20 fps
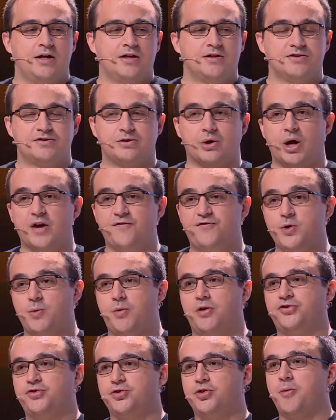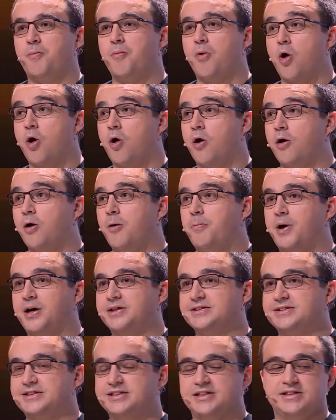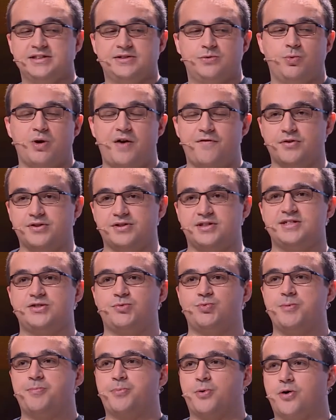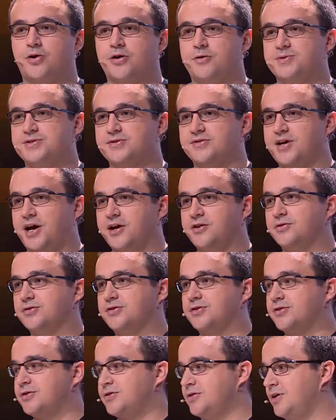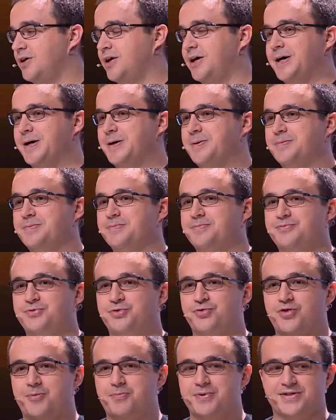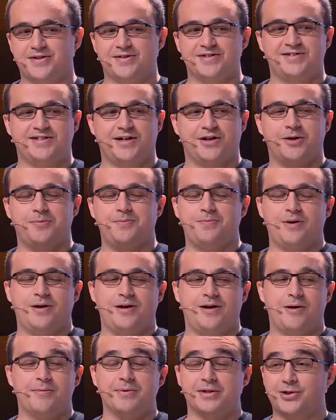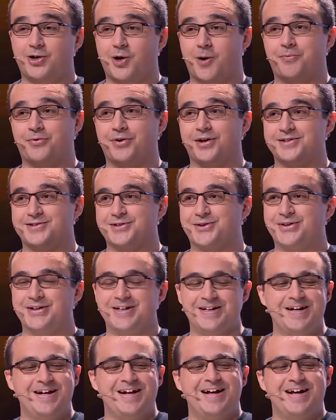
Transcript: So if you want to know more about this, we have this report with a dinosaur to represent corporate, sorry.